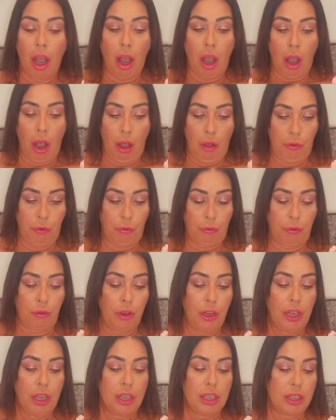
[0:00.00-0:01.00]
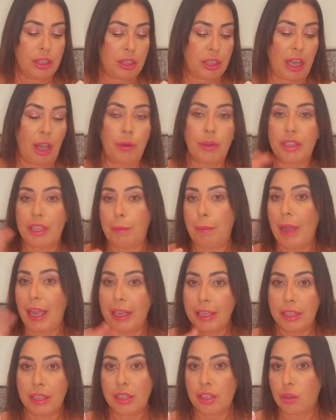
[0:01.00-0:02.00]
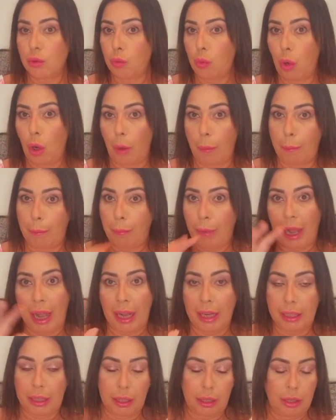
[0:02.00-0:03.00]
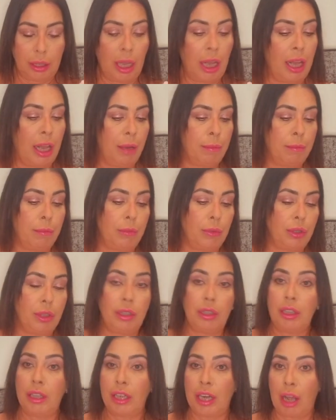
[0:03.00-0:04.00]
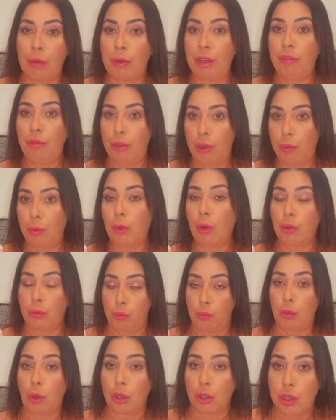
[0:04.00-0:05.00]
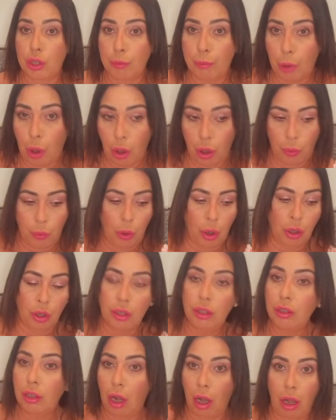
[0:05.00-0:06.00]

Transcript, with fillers: off. So it depends what bag, um, you know, if you want, want to buy one.